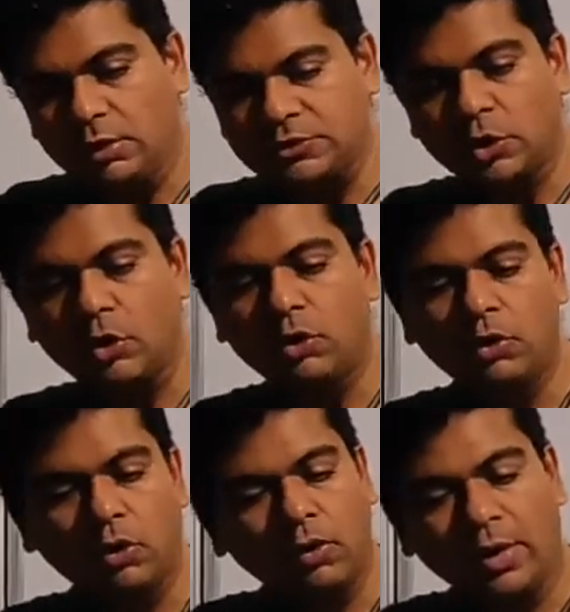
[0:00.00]

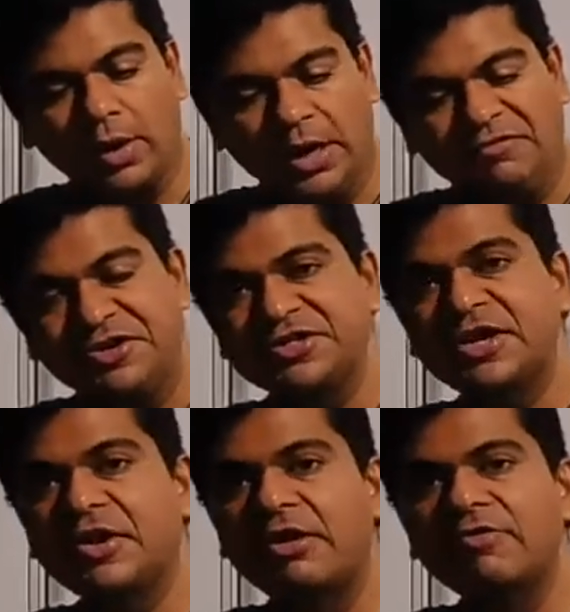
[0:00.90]
So if it is
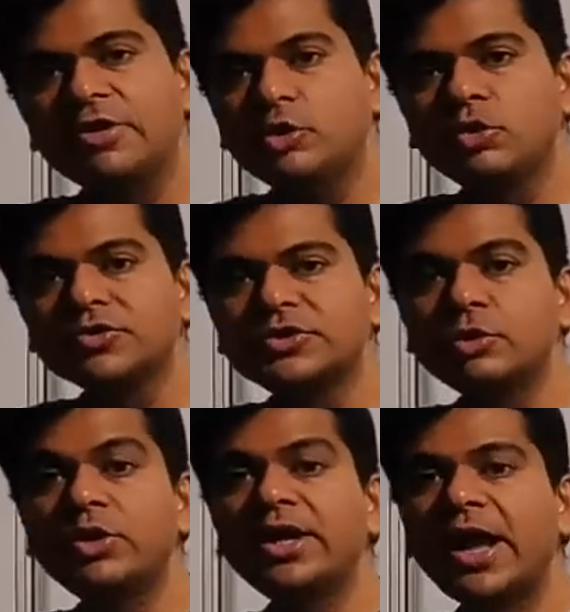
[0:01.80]
a revenue
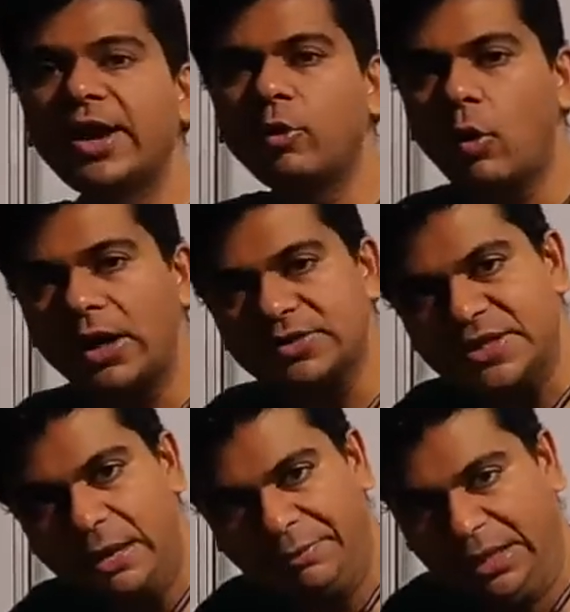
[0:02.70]
received in advance,
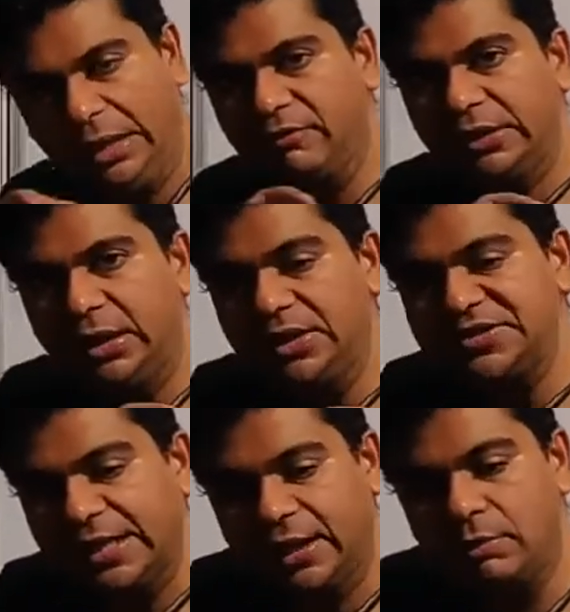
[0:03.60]
I am dealing with the
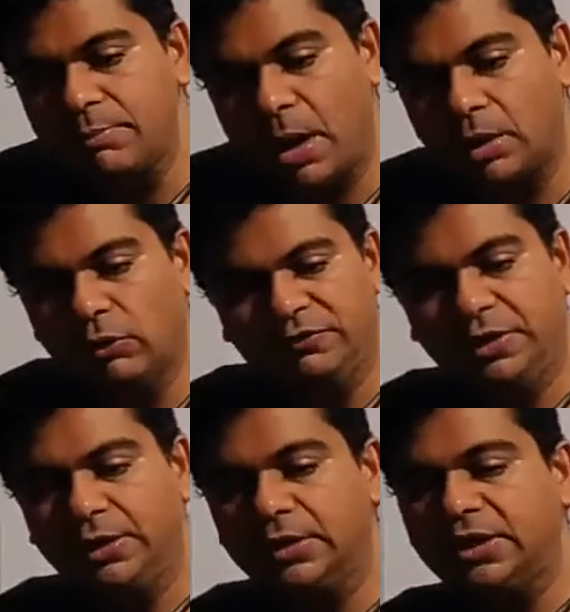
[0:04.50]
second part of
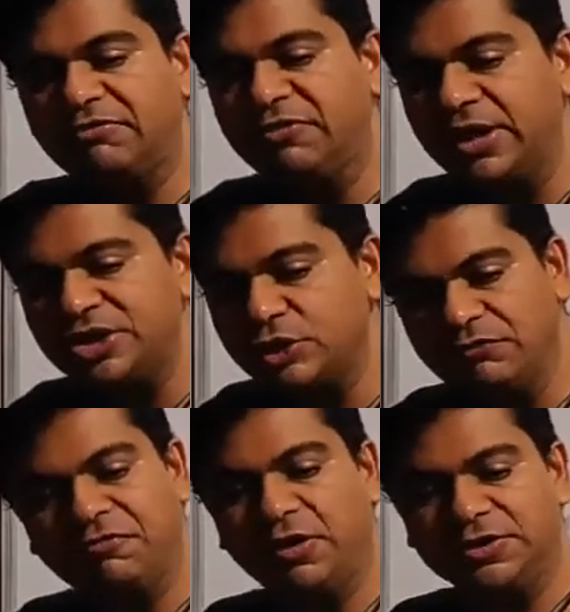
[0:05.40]
the definition
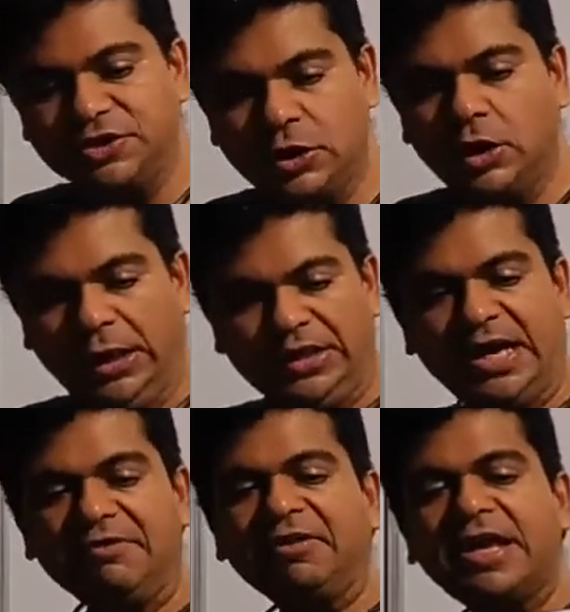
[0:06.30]
first, that
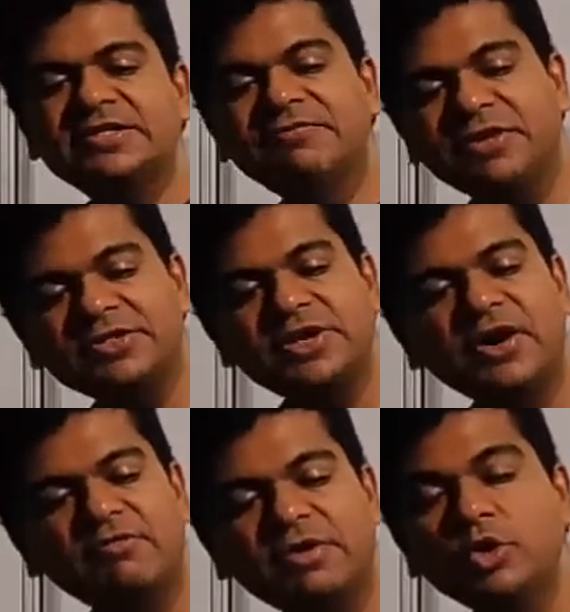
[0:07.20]
in case if it is a
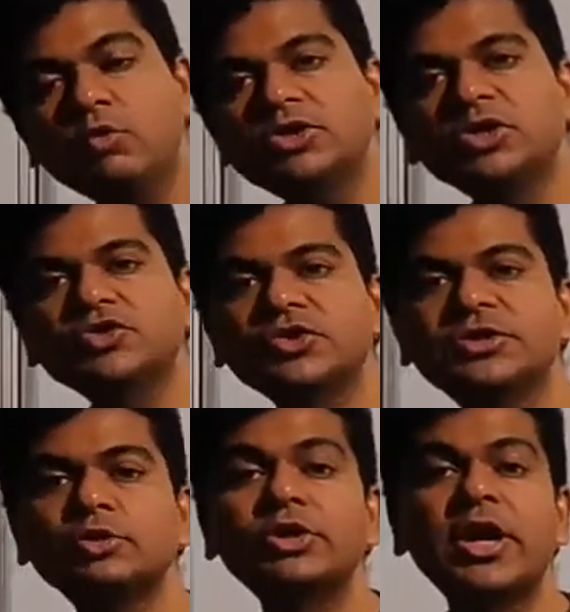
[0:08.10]
revenue which is
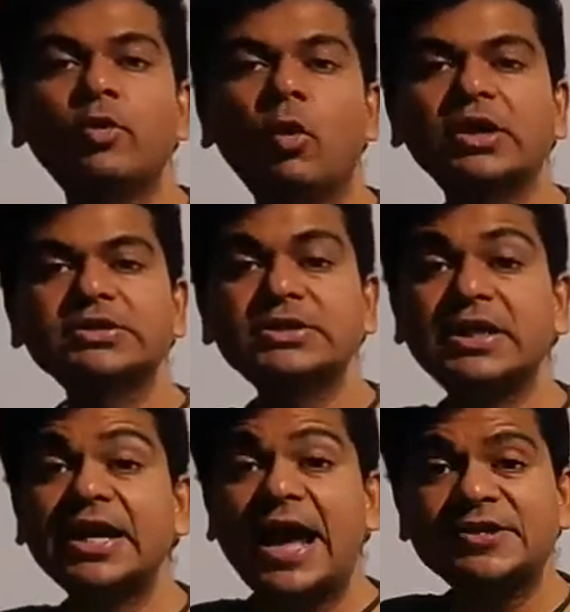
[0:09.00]
received in advance, then the
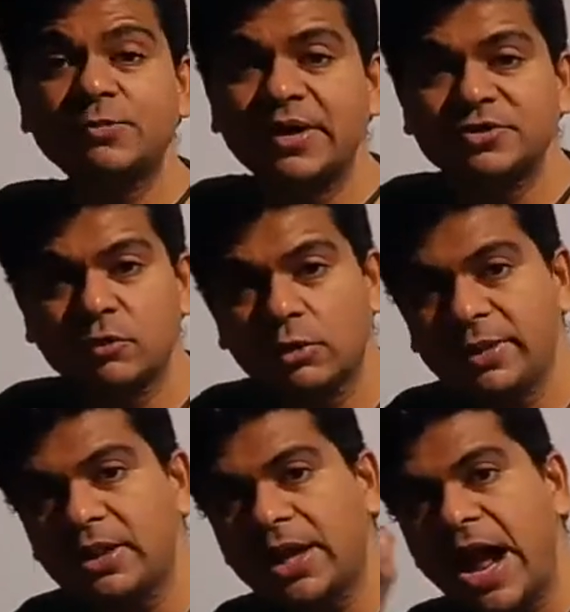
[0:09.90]
tax base will be
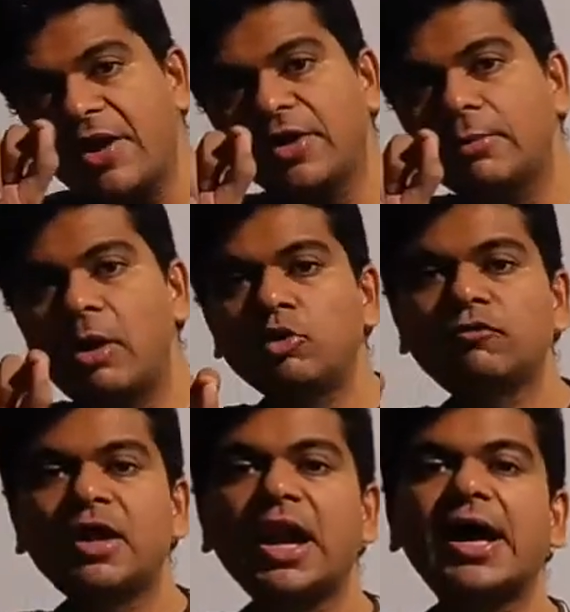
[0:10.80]
the carrying amount of
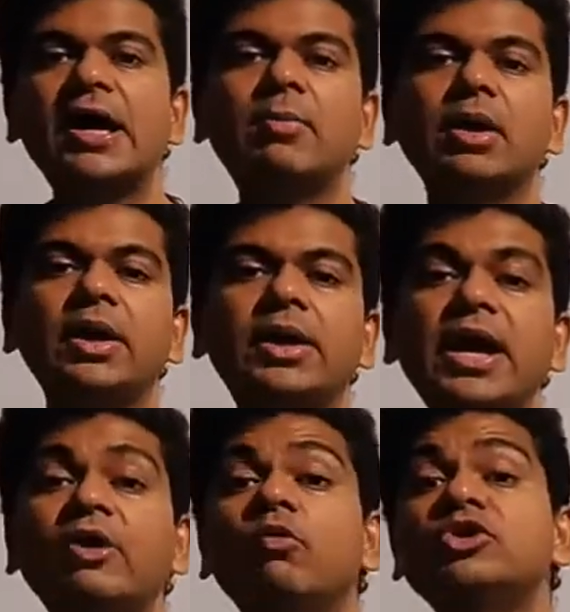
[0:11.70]
the liability
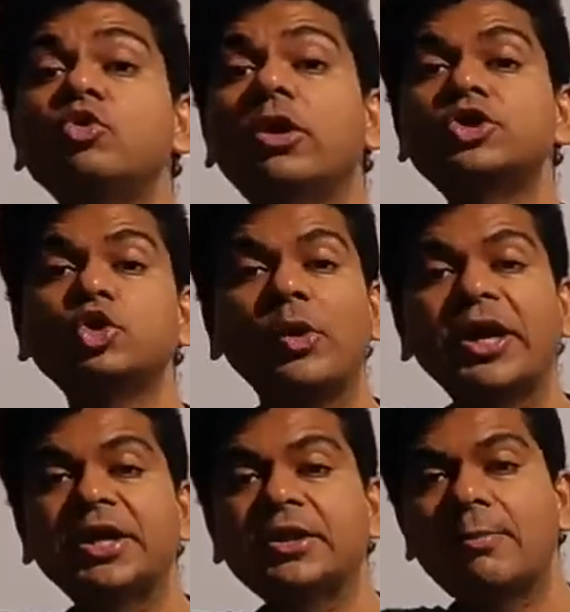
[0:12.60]
at which you are showing
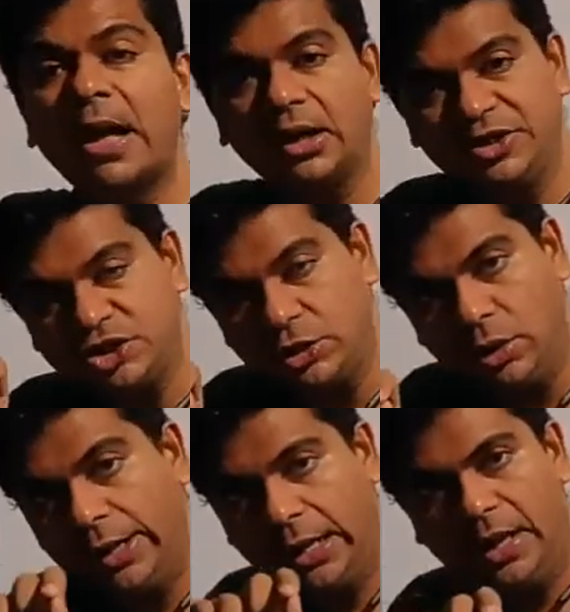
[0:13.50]
it in the balance sheet,
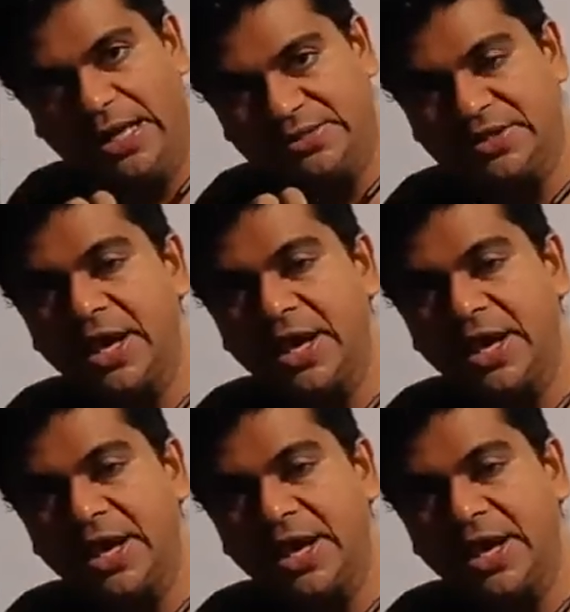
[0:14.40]
less